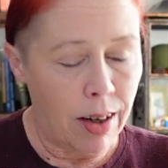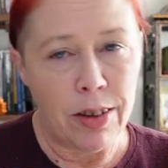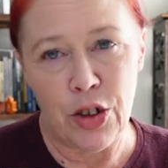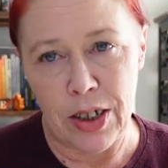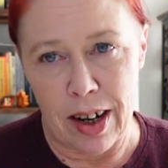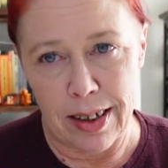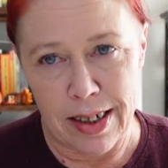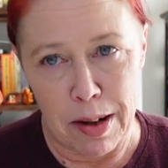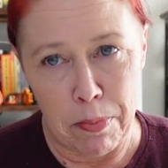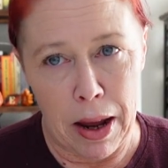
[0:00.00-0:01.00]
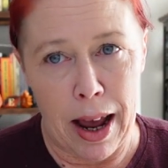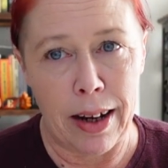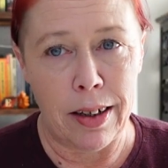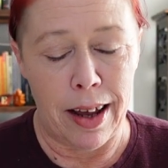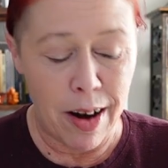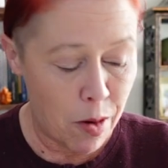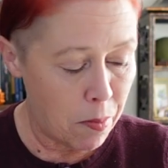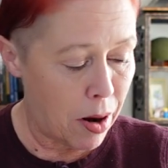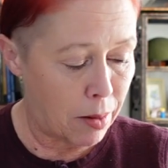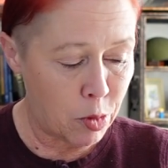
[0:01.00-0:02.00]
she got sent back. And her
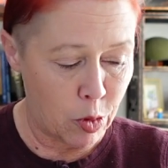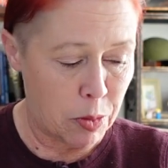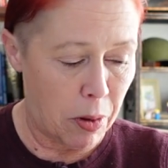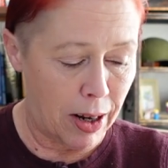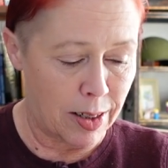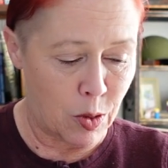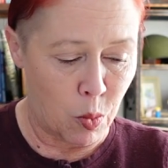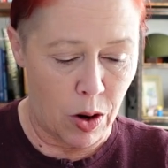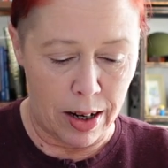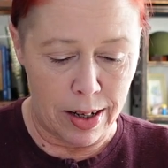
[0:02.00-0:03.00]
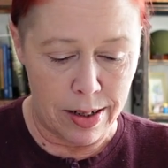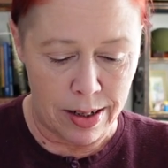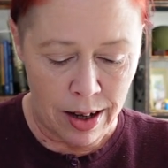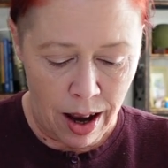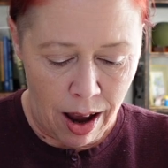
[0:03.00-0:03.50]
mom's response was,